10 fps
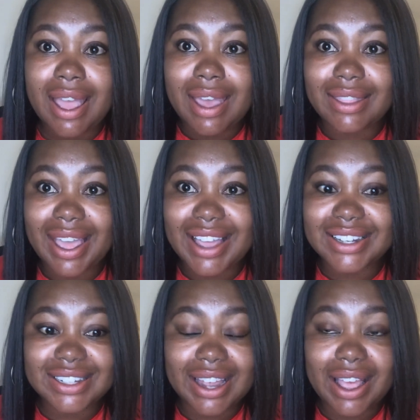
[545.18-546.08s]
that
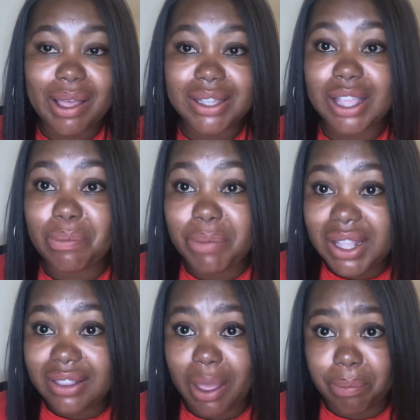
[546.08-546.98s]
as I meet
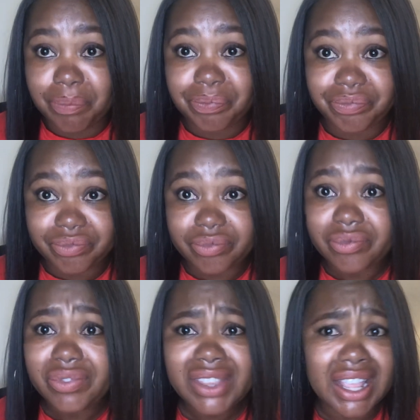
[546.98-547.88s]
them,
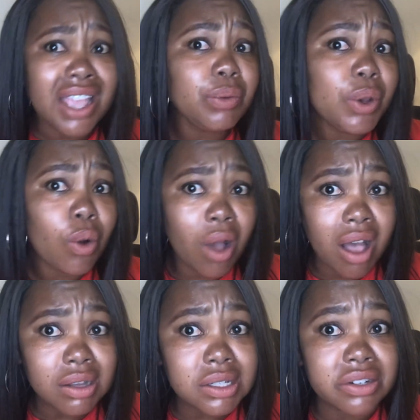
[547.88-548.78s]
and we go
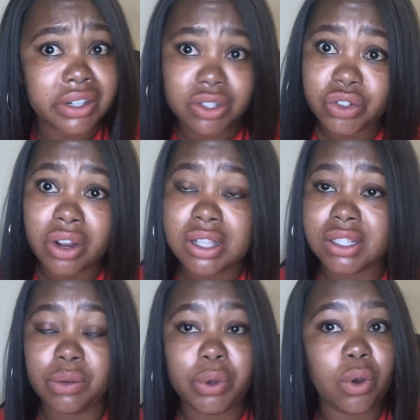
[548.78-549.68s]
out on restaurants
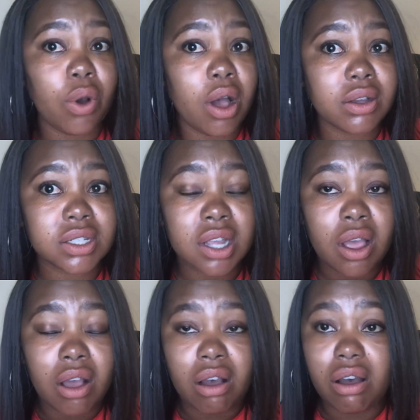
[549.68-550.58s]
and we go out
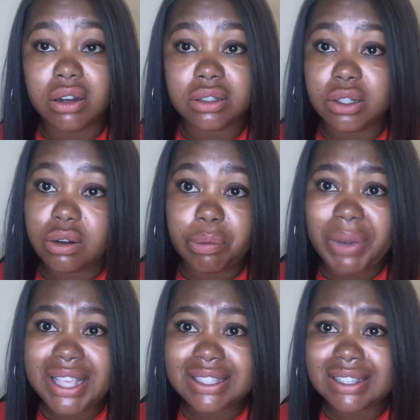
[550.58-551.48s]
on
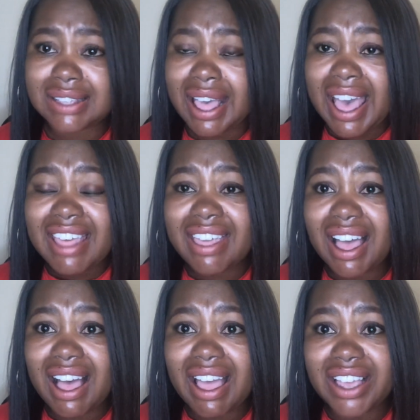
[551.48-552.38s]
places, they
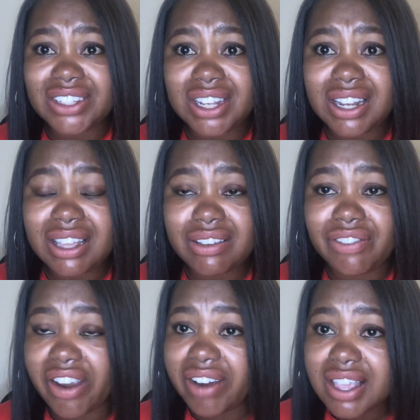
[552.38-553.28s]
are actually
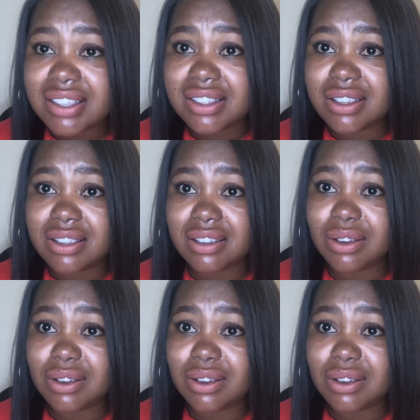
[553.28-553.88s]
very easy.